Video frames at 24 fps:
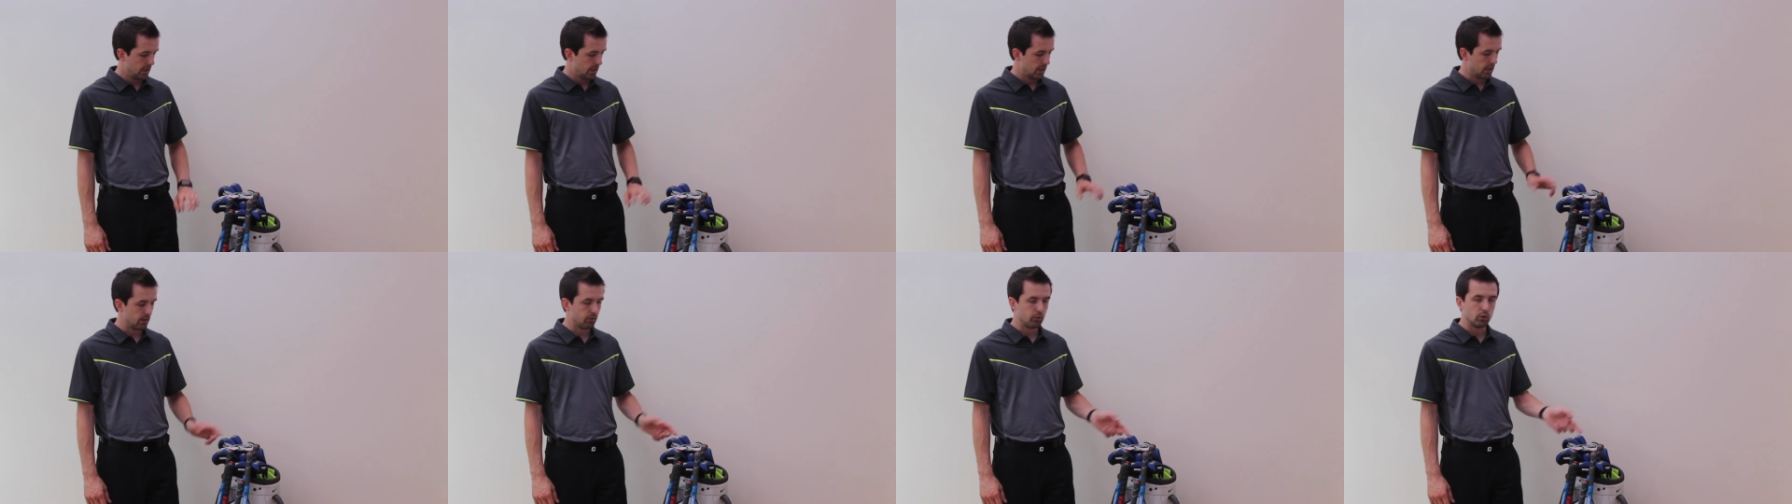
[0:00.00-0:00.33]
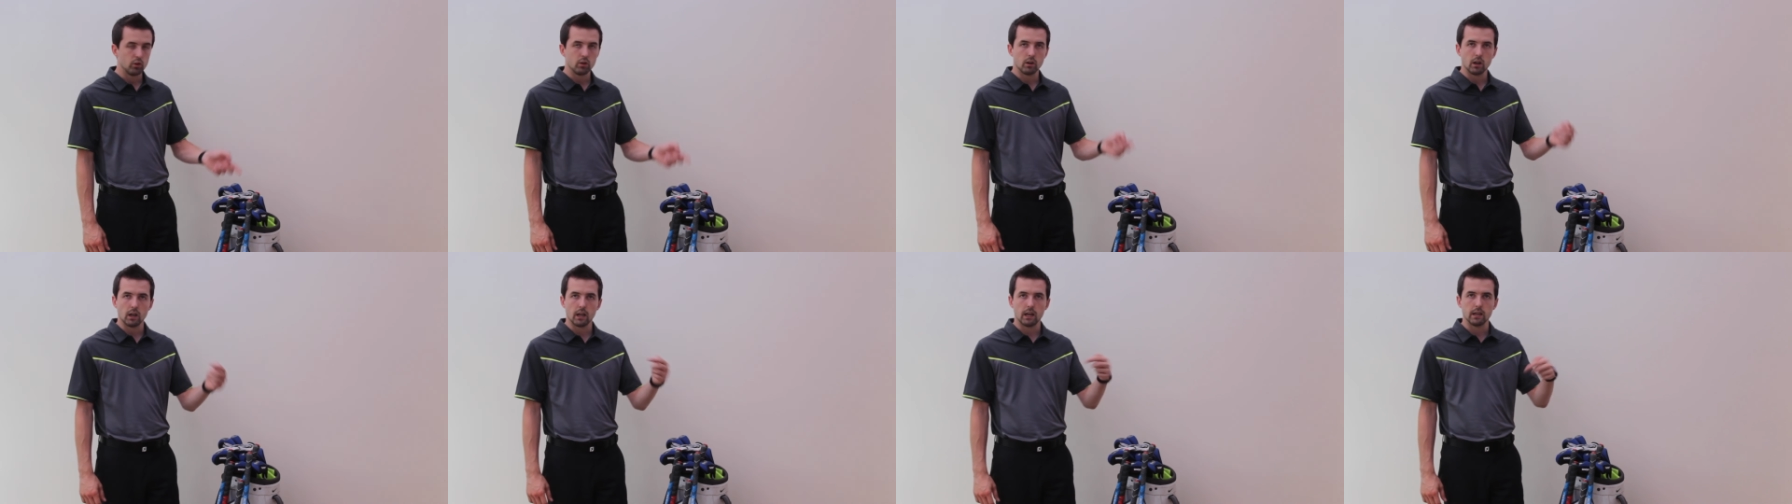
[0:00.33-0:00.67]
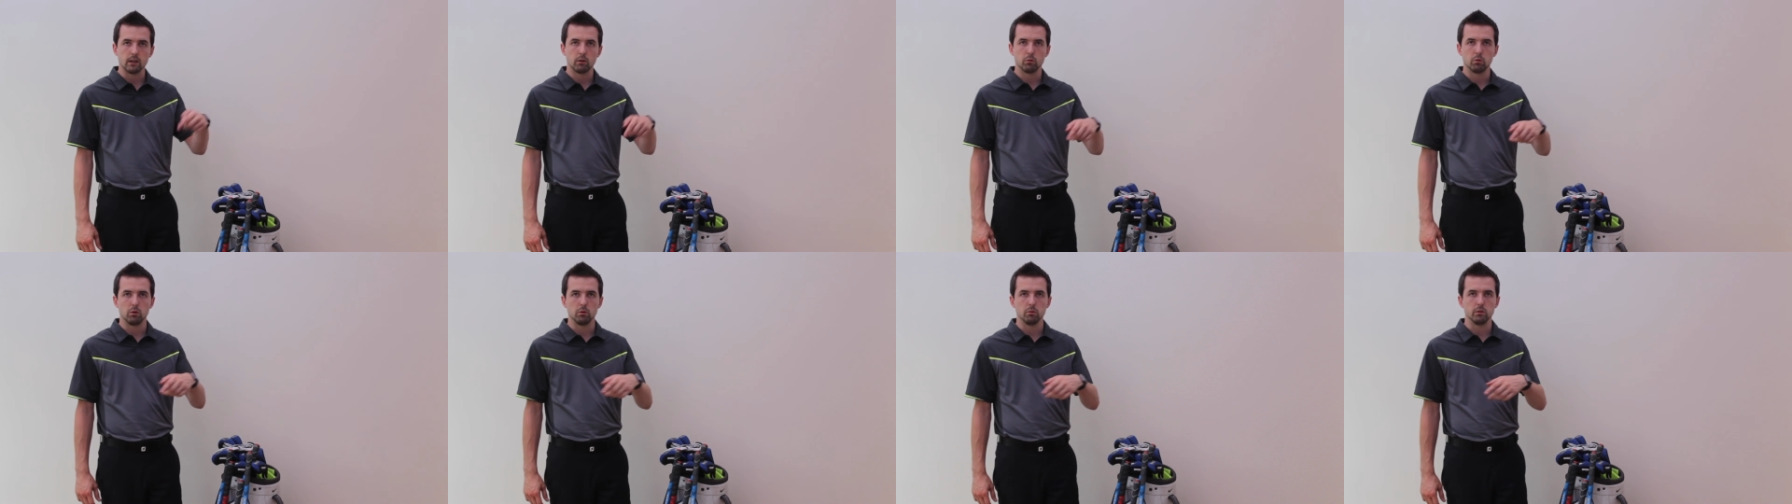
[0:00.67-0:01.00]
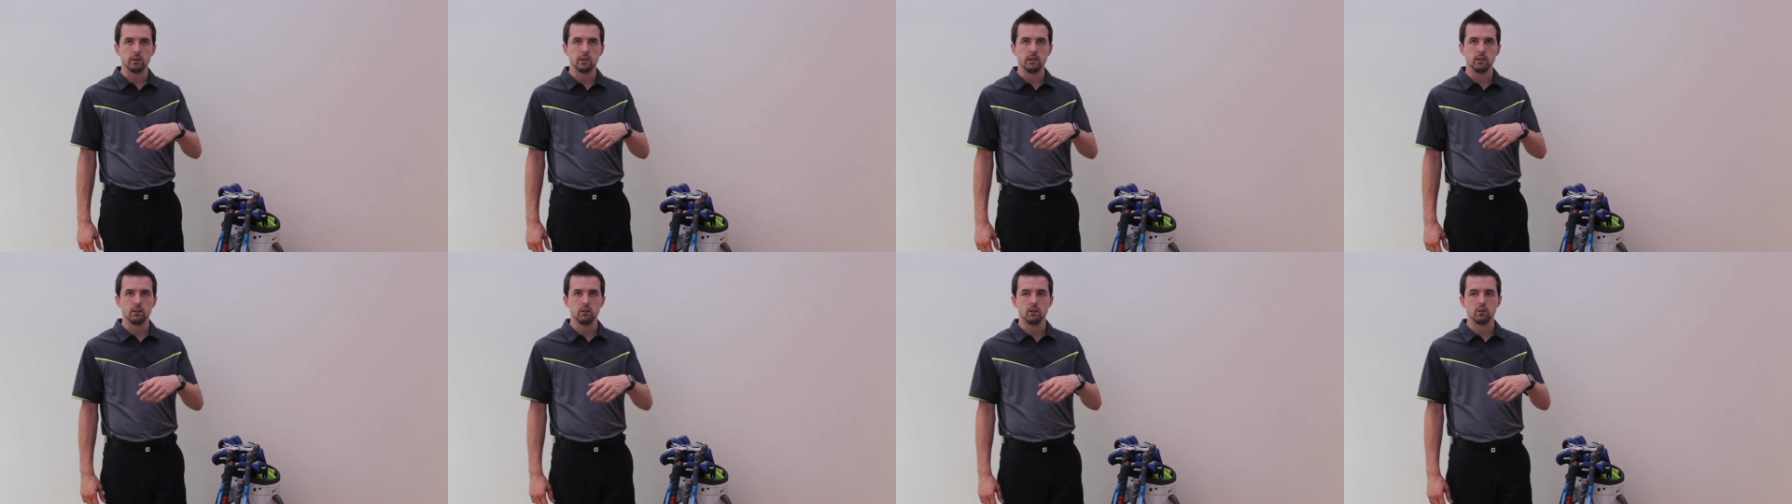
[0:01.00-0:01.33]
If you'd like what
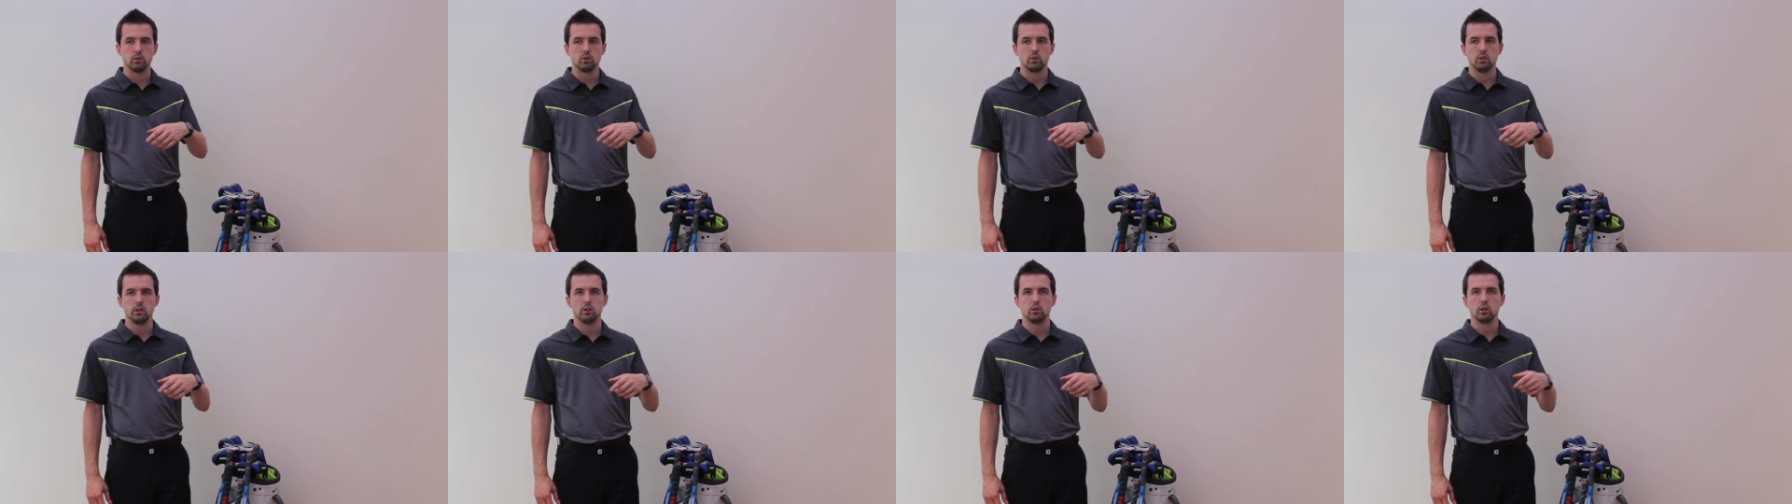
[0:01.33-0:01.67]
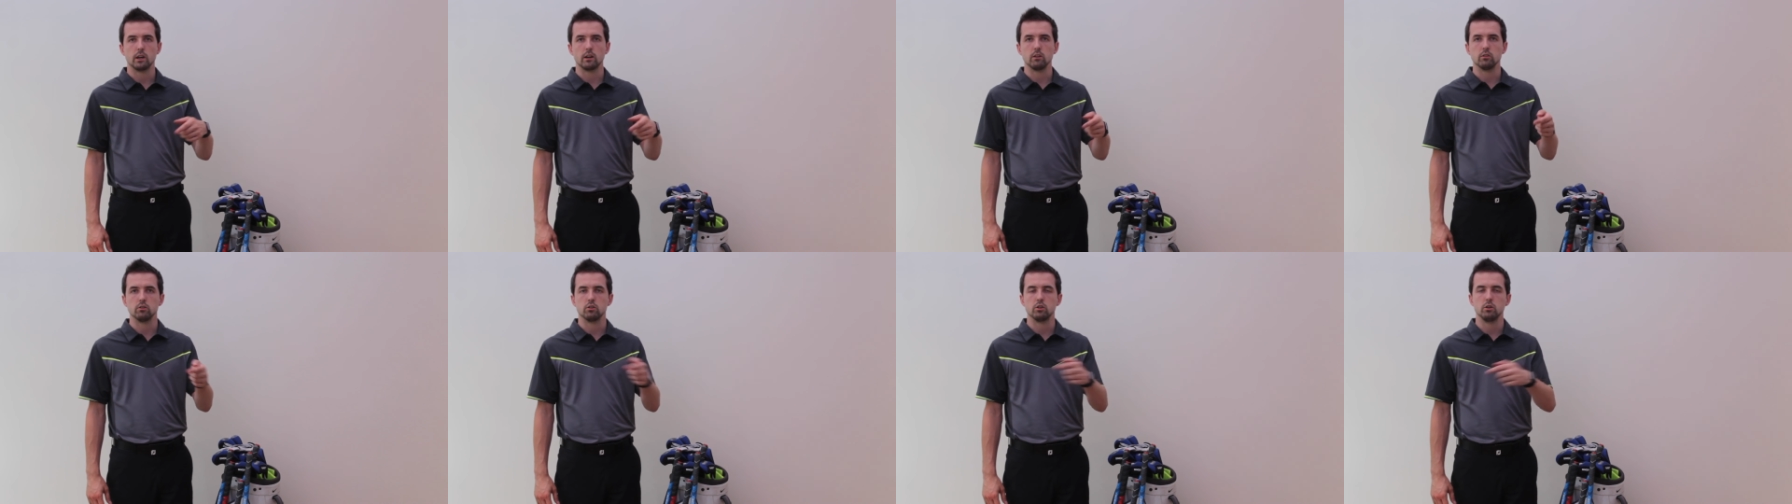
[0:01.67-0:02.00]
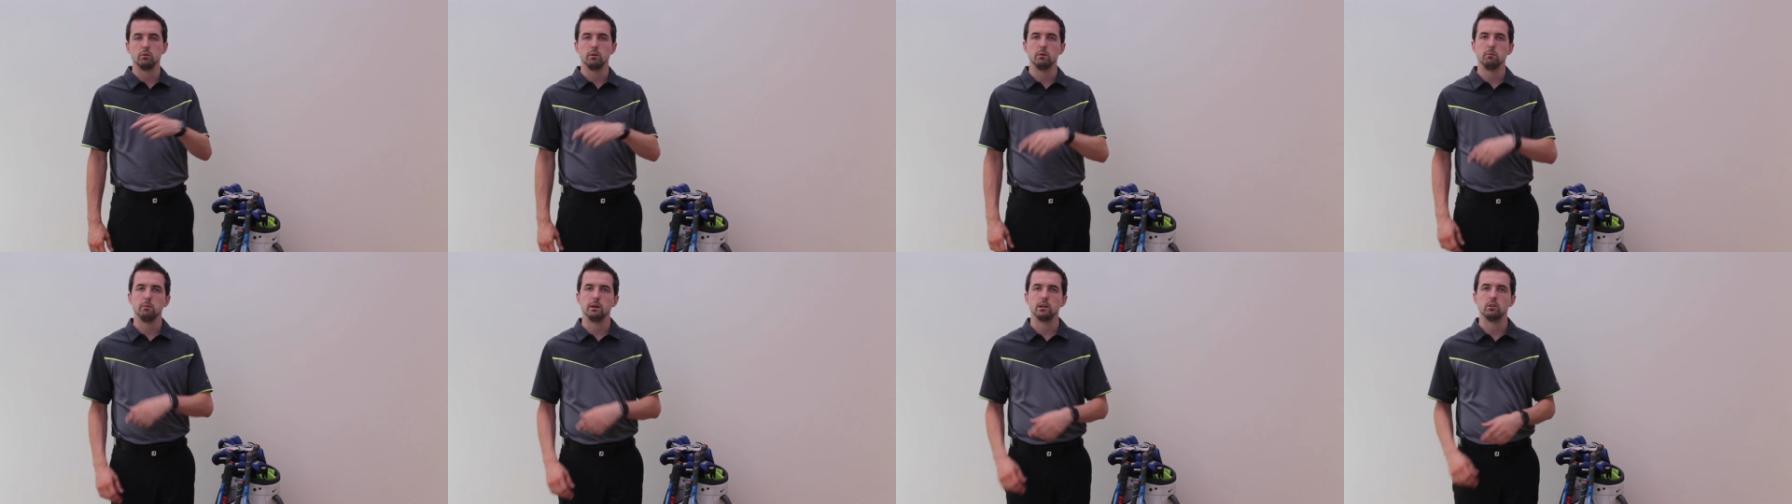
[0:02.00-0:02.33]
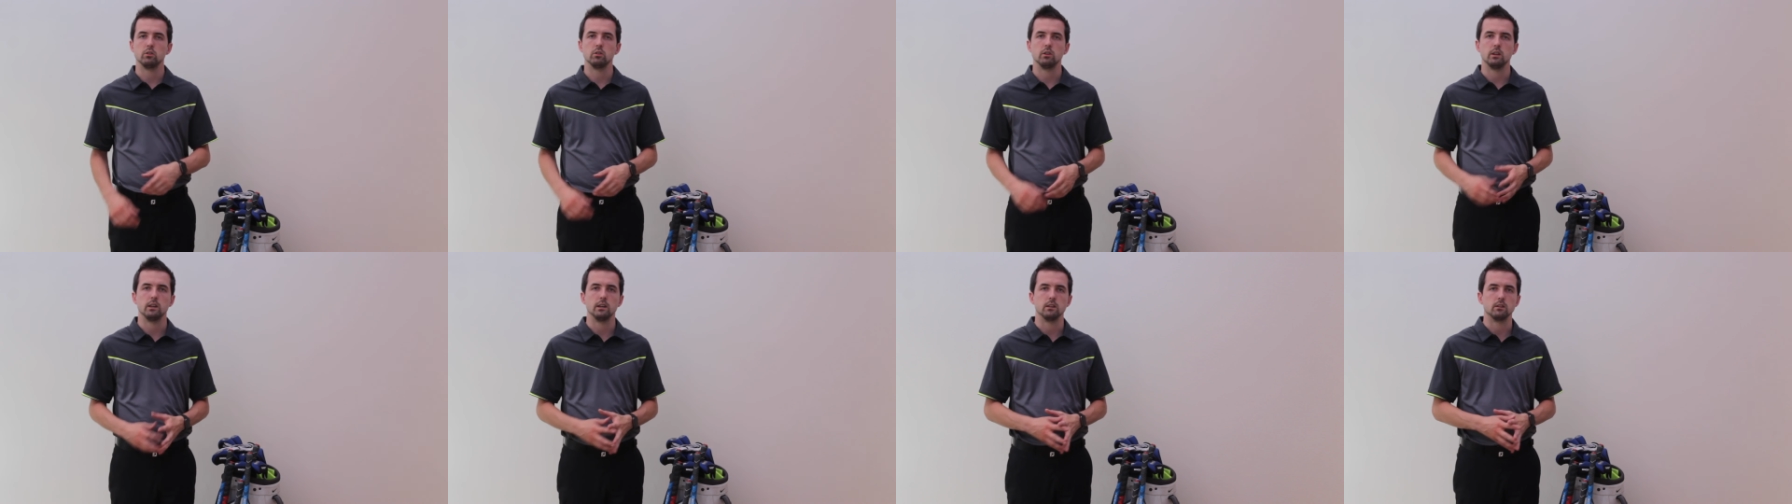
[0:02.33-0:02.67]
the, the, the channel's doing, make
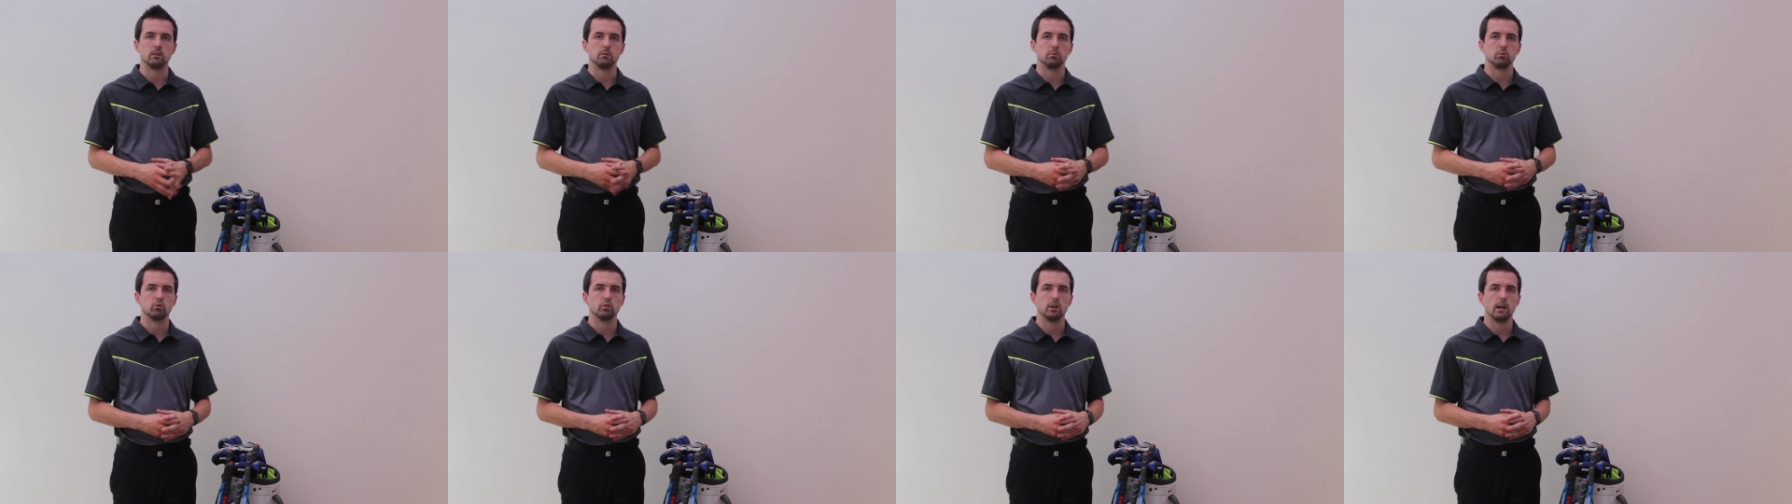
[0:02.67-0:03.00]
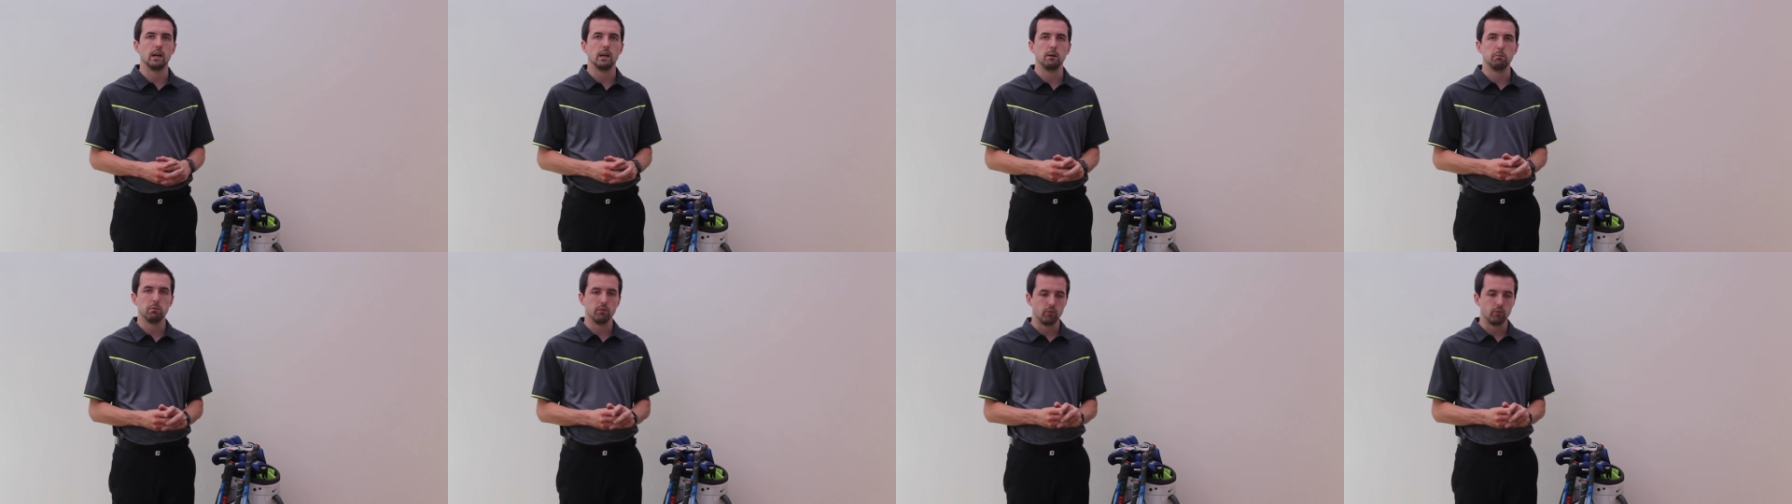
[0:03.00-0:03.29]
sure you hit subscribe.